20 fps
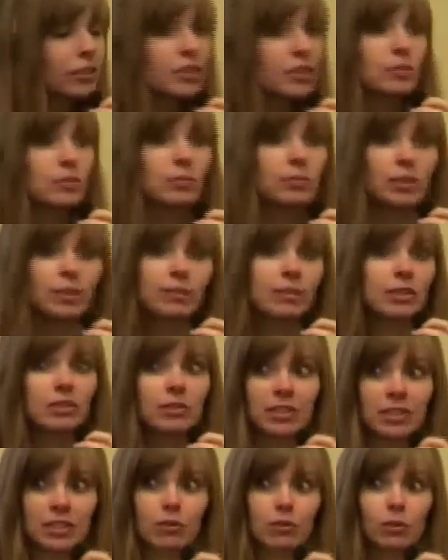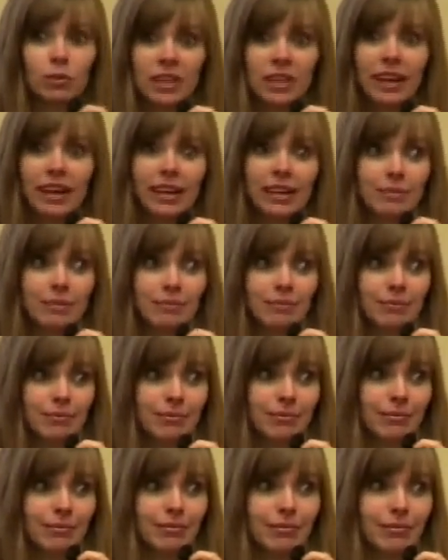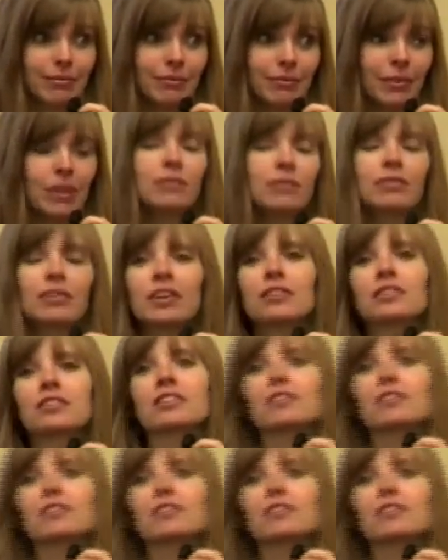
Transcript: because we've been doing this full time. For those